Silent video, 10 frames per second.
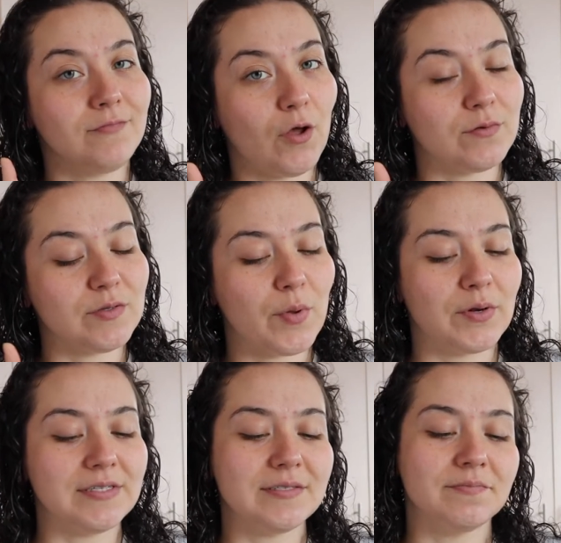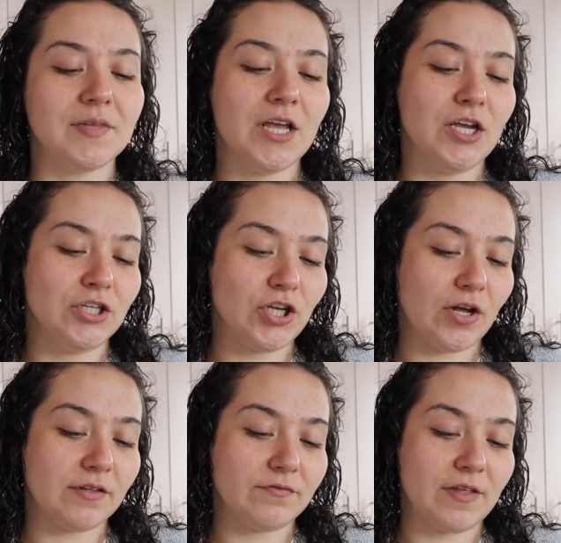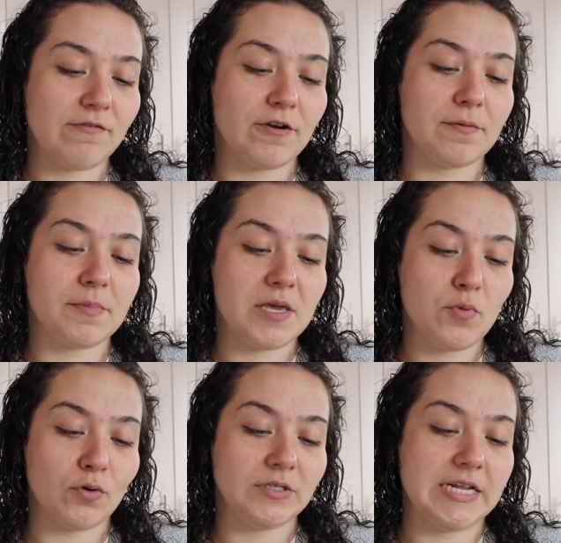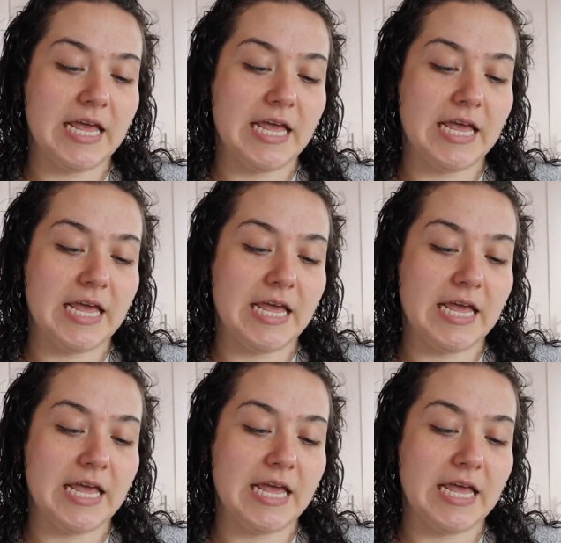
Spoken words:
always a bonus, chocolate flavoring, pea protein,